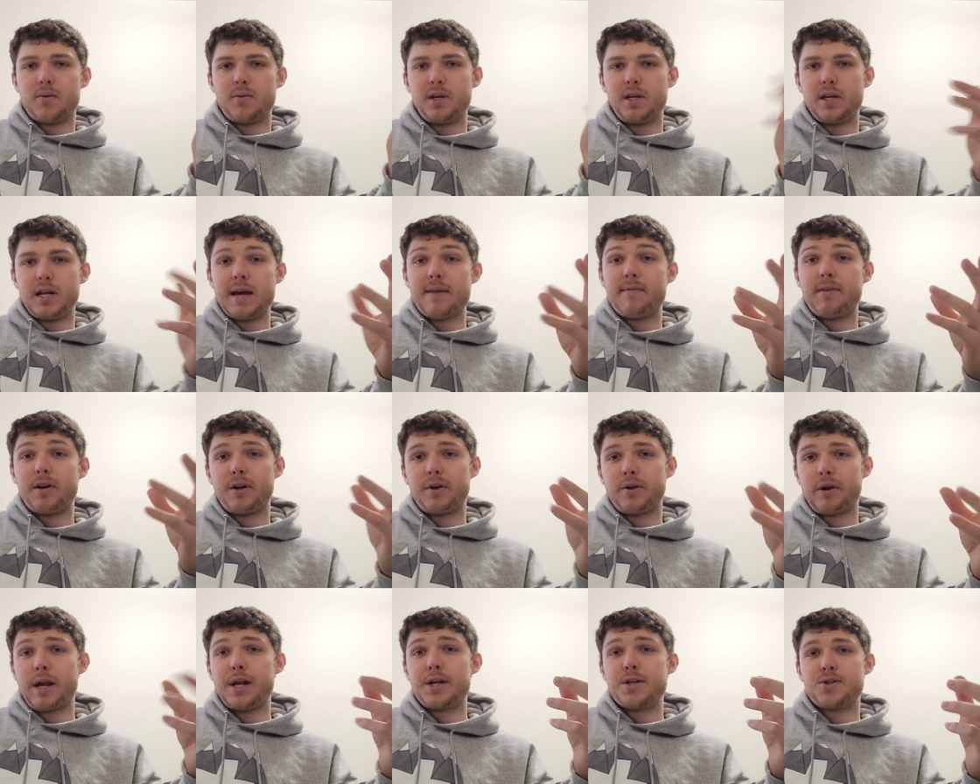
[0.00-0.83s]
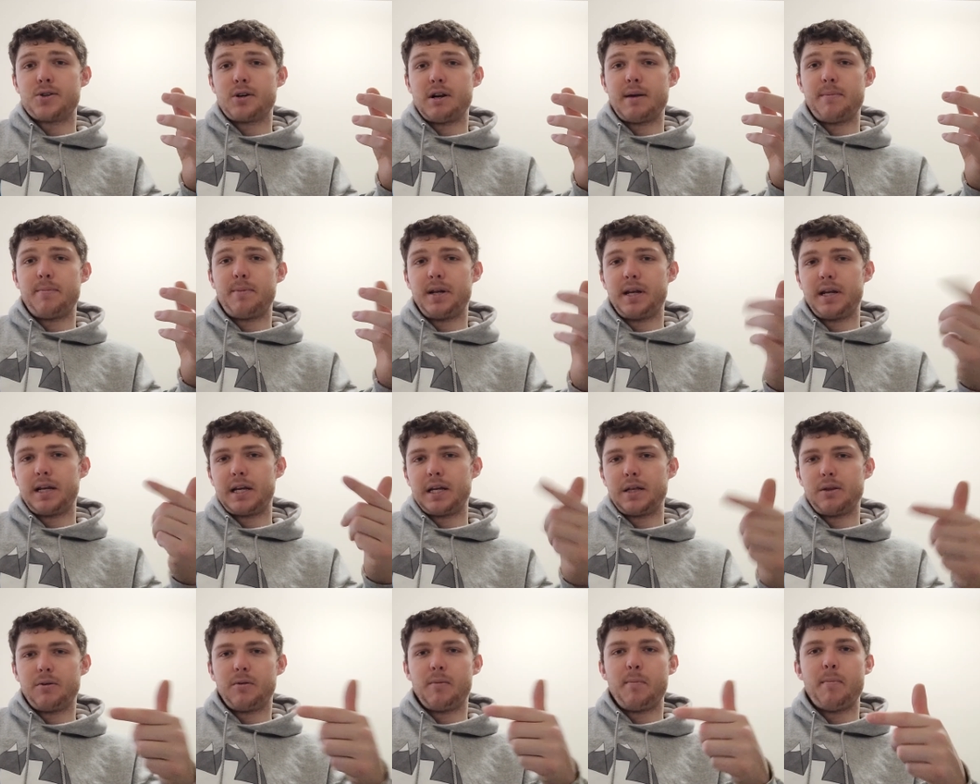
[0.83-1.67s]
We can have a great trip and it
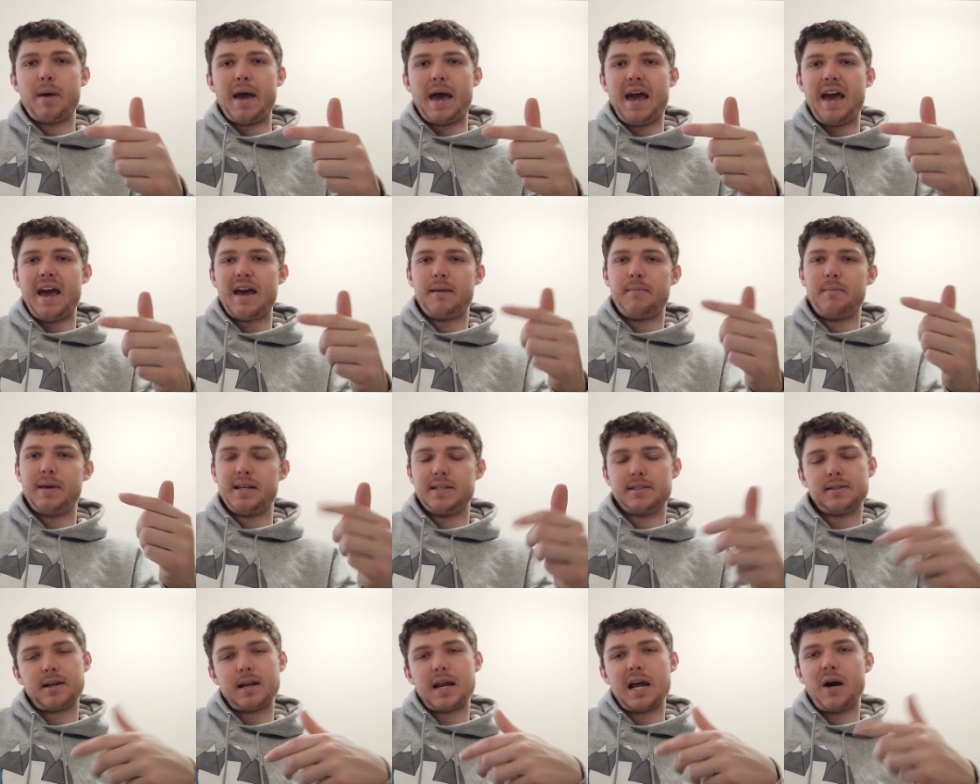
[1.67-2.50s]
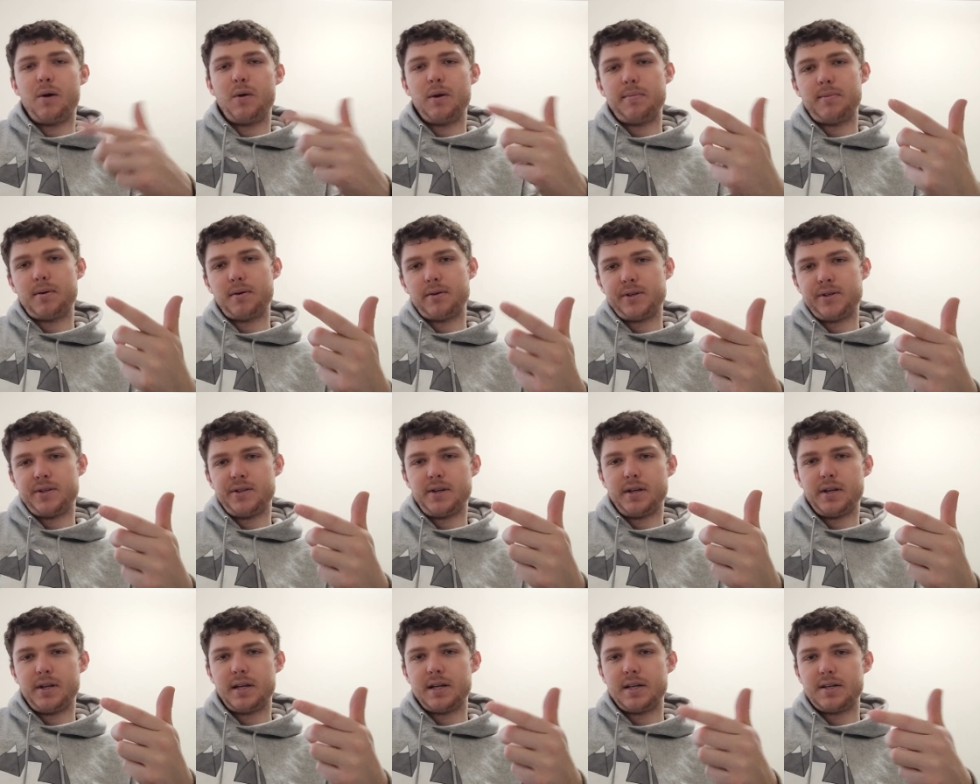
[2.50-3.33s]
can look bad based on how we post
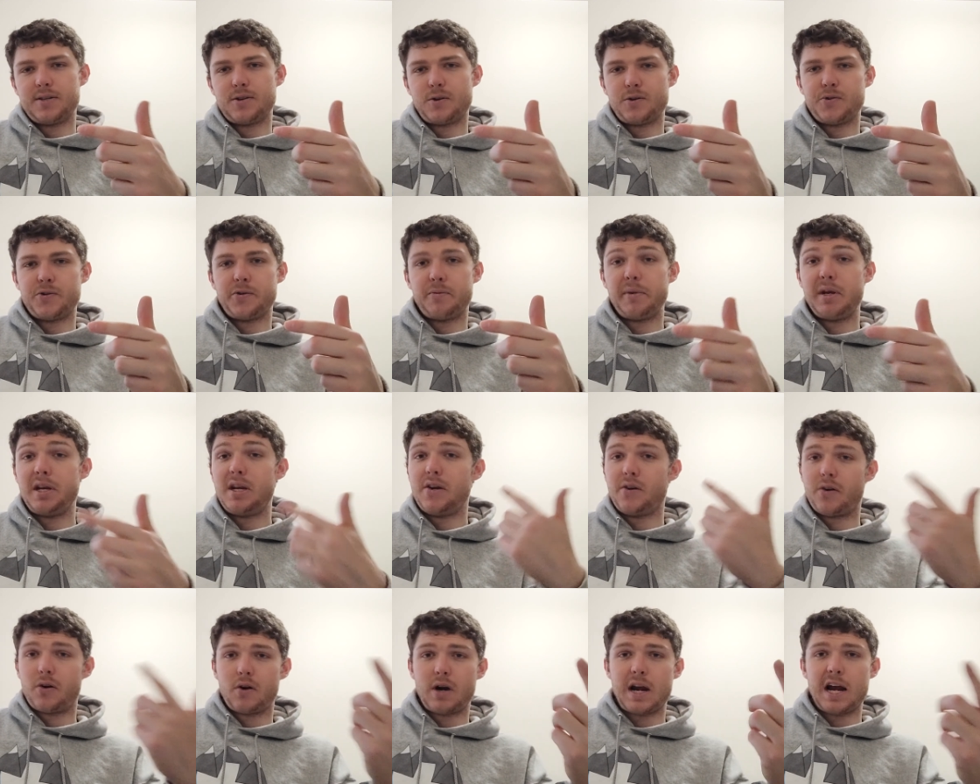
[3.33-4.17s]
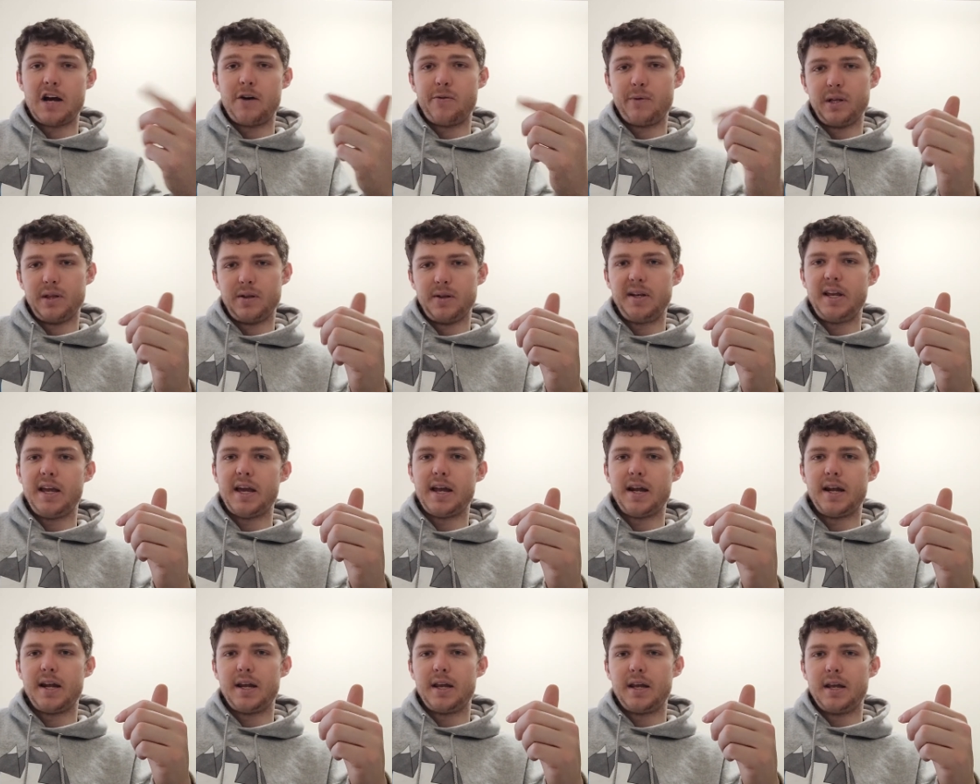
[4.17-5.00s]
it on social media or how we look
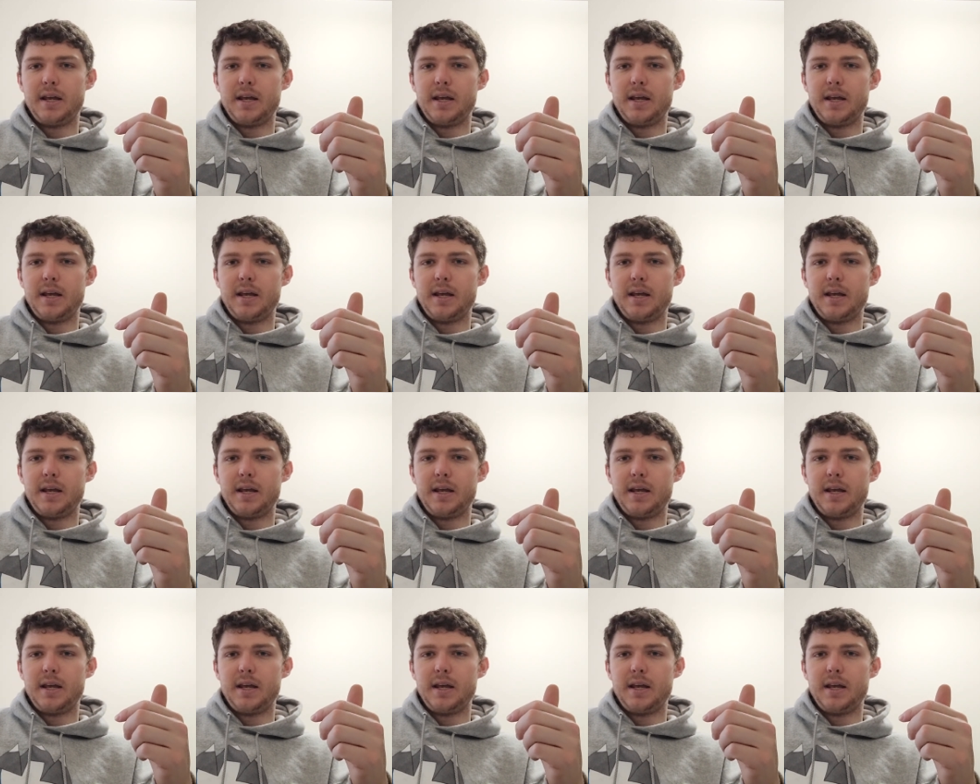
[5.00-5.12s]
at it.